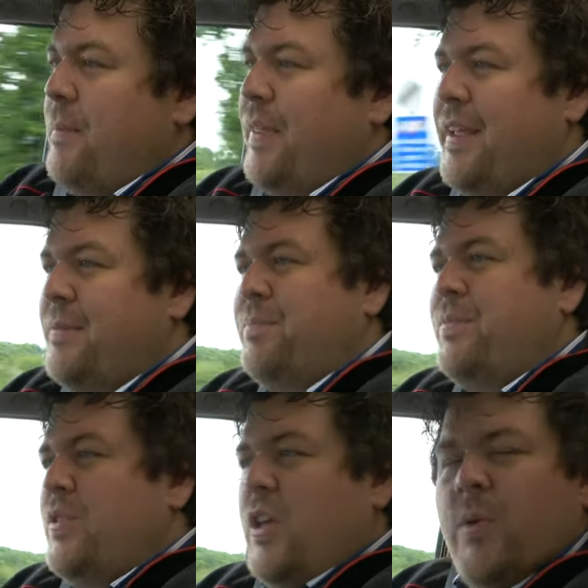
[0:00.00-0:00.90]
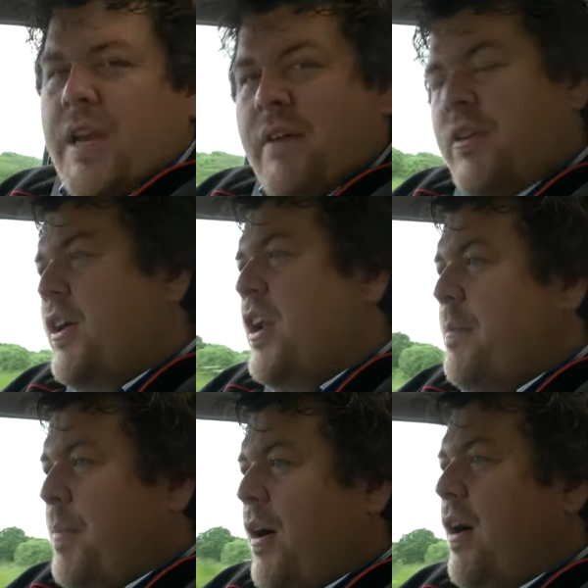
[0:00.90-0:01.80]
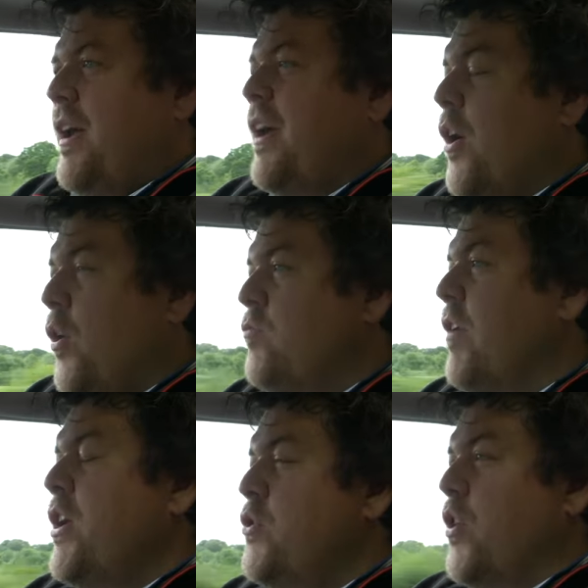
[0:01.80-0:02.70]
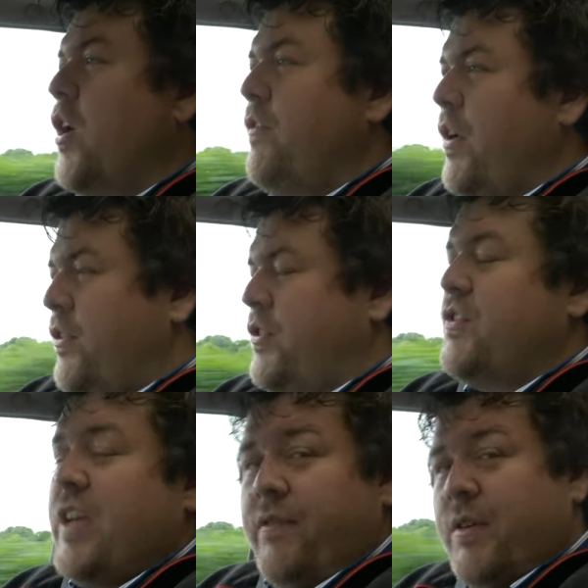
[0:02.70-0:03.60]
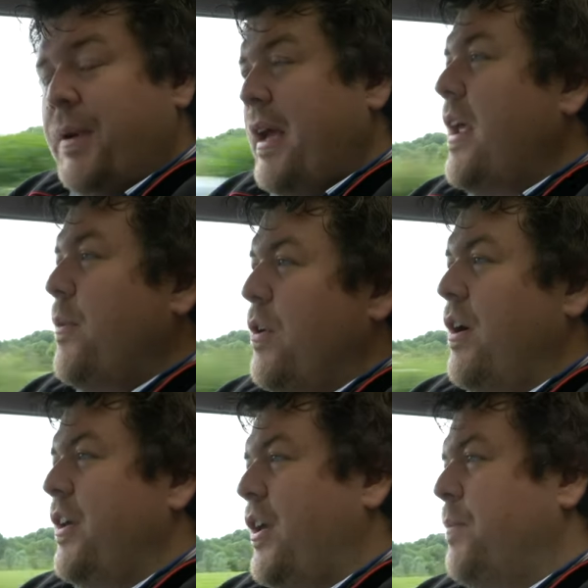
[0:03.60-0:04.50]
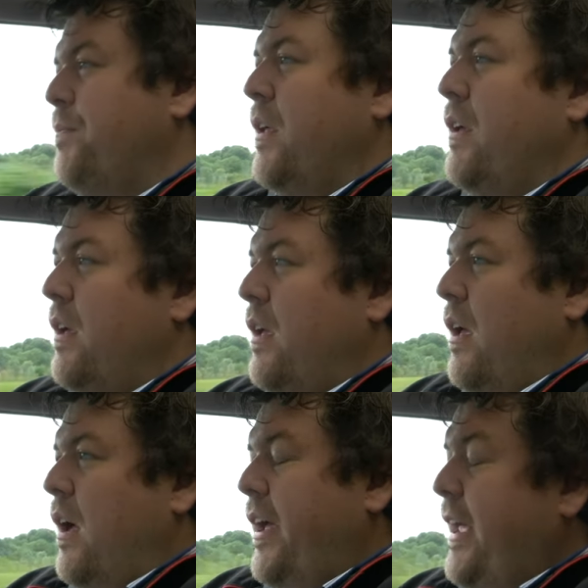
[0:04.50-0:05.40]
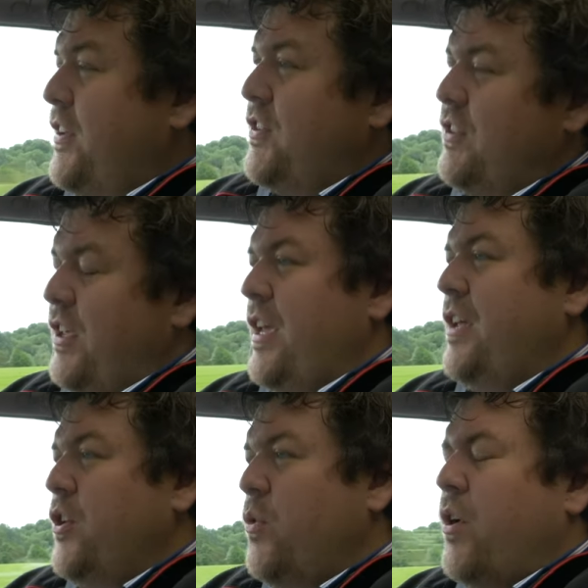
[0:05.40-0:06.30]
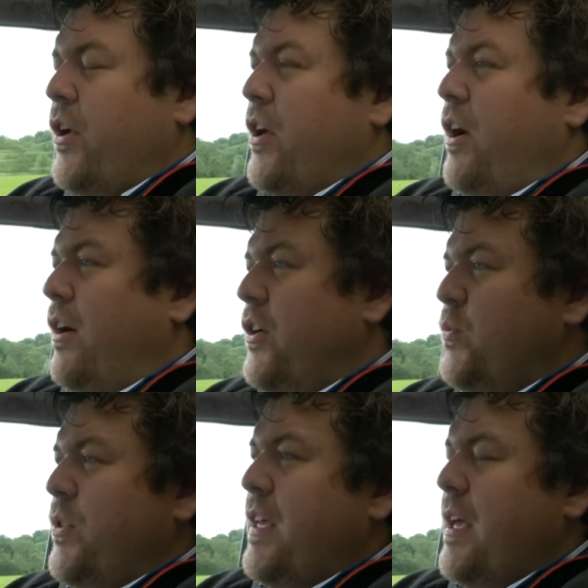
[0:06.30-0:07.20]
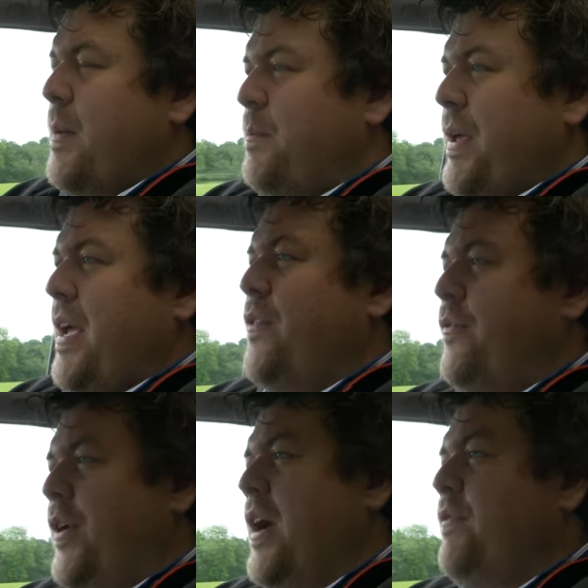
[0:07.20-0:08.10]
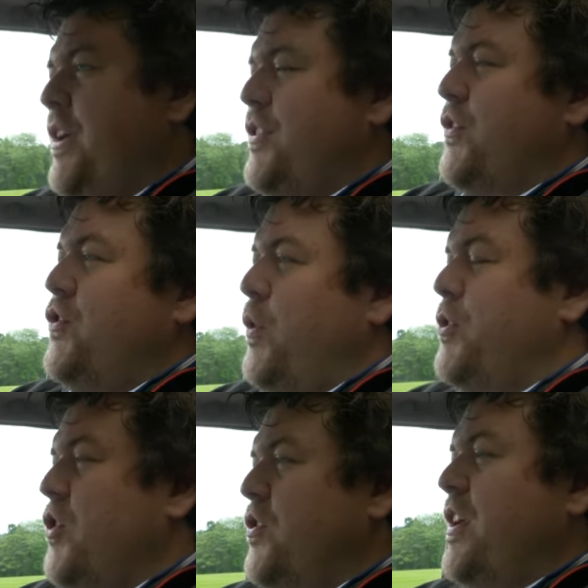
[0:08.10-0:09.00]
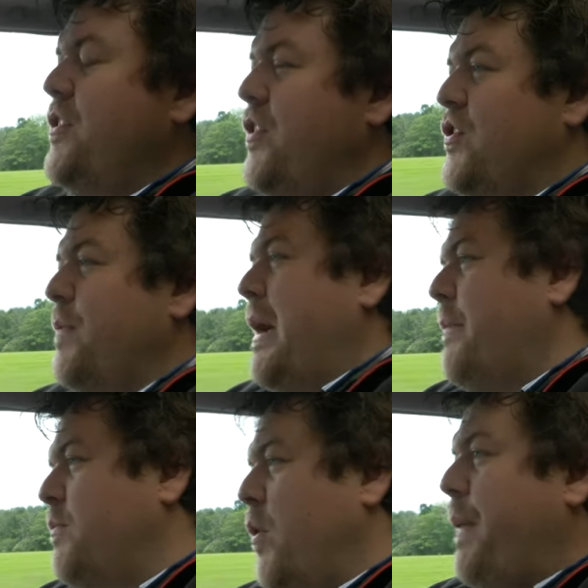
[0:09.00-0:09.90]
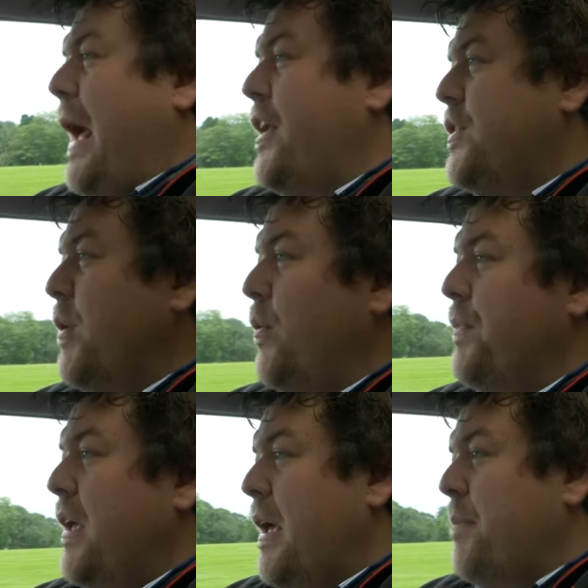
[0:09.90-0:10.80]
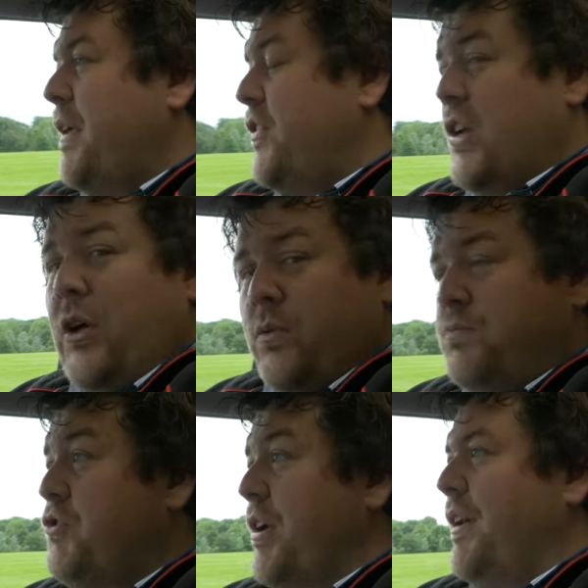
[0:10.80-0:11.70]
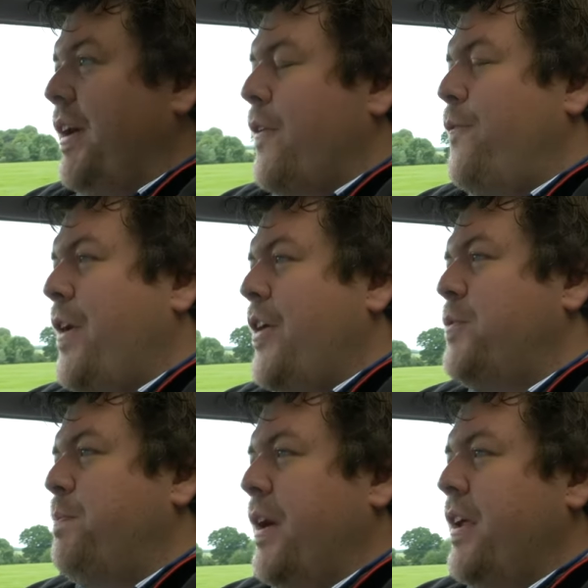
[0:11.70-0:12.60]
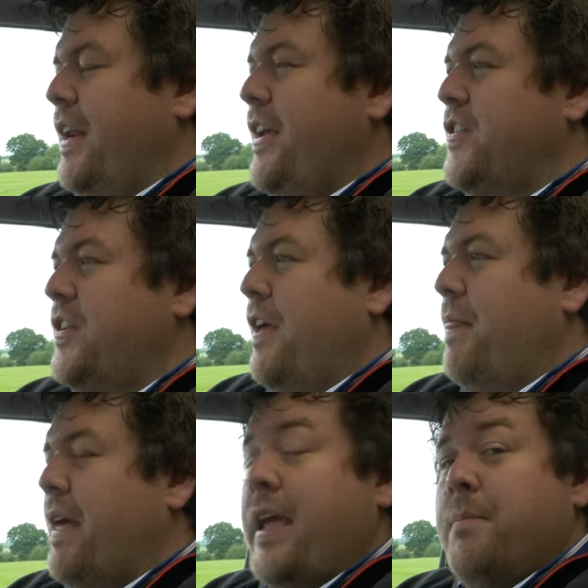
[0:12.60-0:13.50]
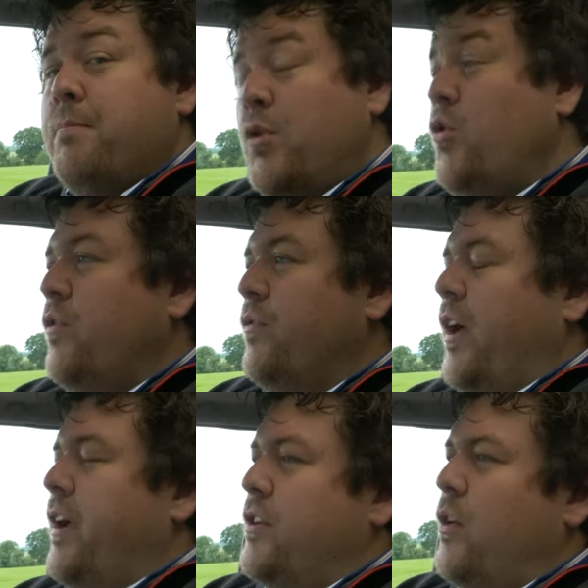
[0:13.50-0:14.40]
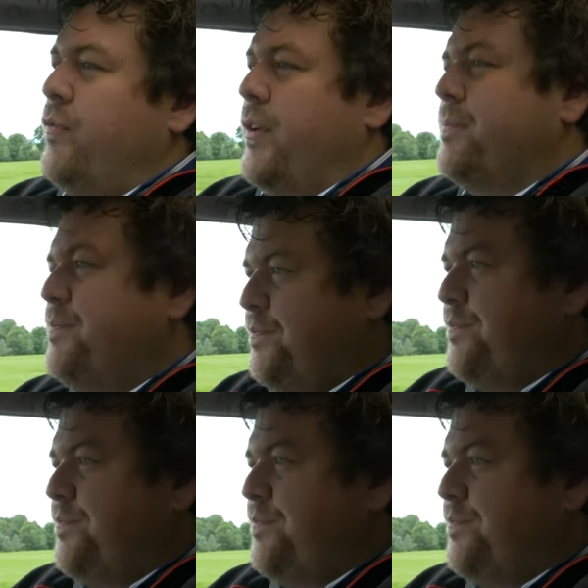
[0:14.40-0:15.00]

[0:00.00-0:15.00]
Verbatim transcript: But then you were never going to buy an old Range Rover to save the planet, were you? I guess the newer cars with their big 5 litre supercharged engines are perhaps more palatable. They still drink like a fish, but at least they move like a dolphin